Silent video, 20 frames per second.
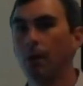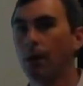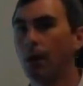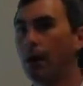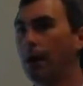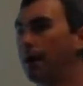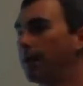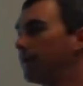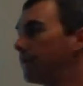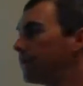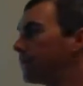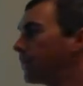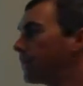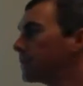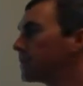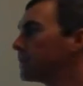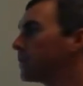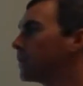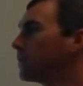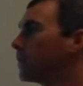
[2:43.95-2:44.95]
The
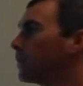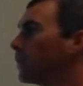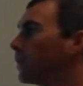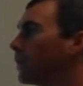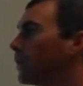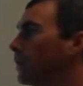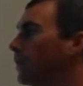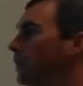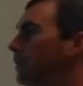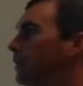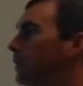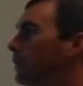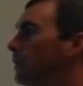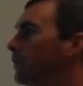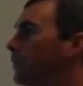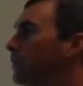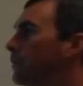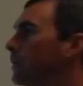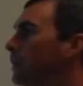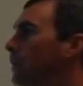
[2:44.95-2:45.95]
first thing that we're going to do
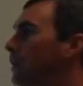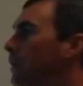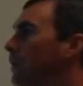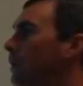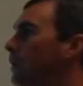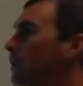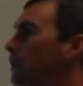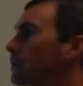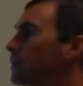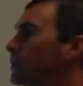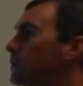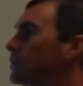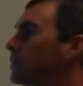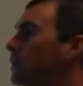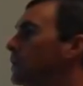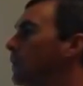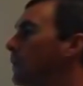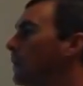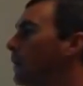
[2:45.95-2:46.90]
is